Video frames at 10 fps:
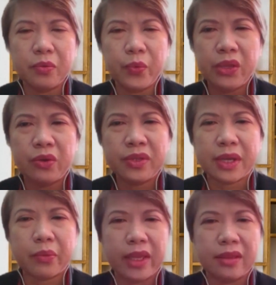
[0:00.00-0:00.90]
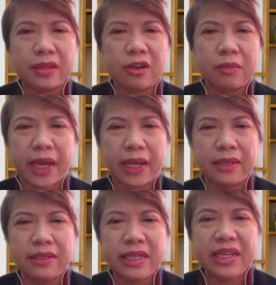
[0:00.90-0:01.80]
know that when the top
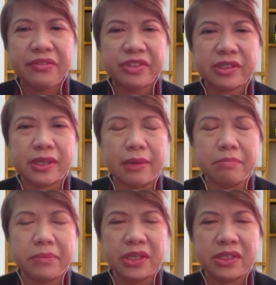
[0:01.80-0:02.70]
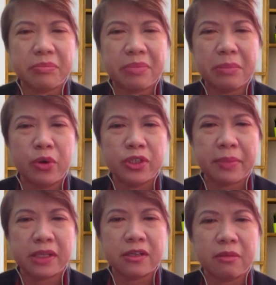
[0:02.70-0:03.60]
talent leaves, because they've been poached
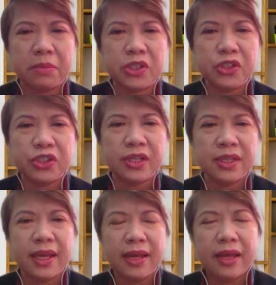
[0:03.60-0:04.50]
by the competition,